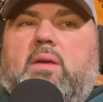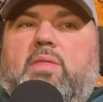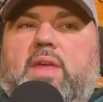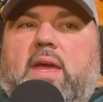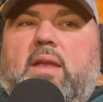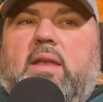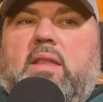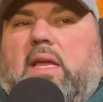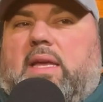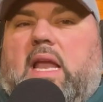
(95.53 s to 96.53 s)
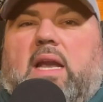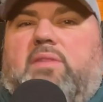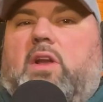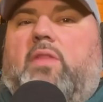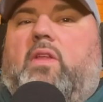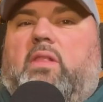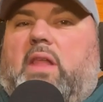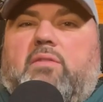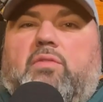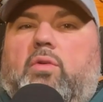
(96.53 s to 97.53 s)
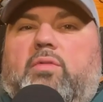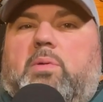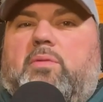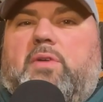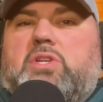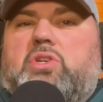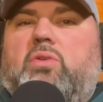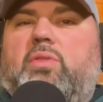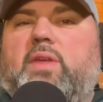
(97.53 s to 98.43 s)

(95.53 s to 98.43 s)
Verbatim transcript: that, like, not even on the level of professional,